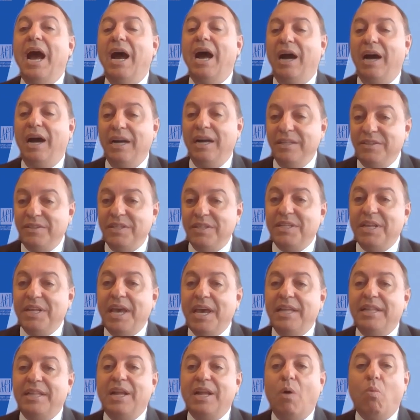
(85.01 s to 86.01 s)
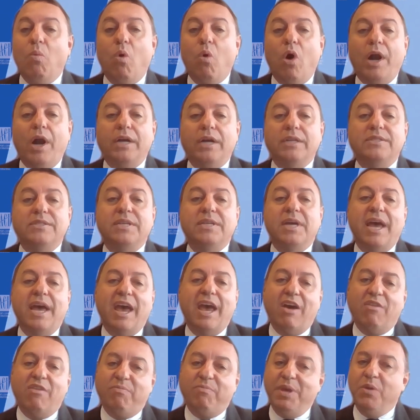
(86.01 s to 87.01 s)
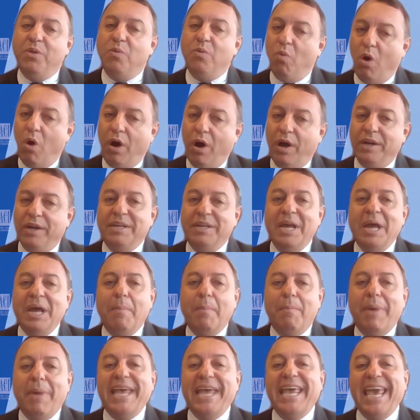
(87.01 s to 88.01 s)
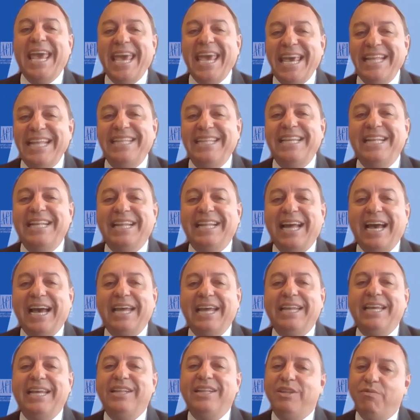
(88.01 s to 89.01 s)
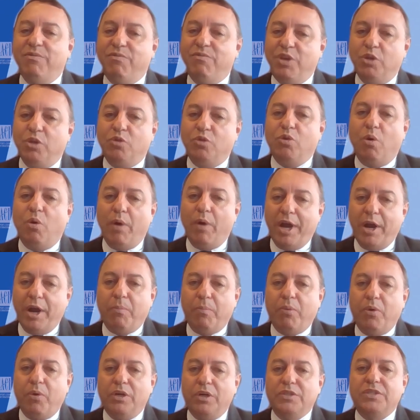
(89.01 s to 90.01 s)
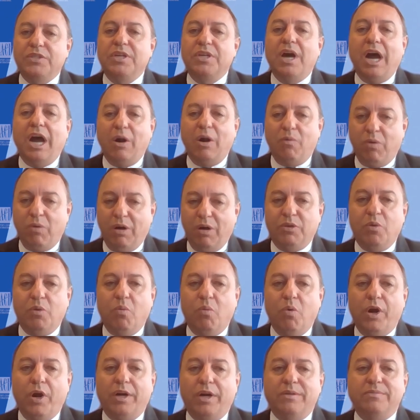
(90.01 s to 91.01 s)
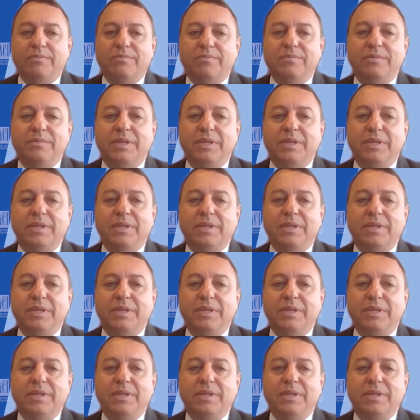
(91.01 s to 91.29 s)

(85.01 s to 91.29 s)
108 awards have been won by 89 individual airports around the world.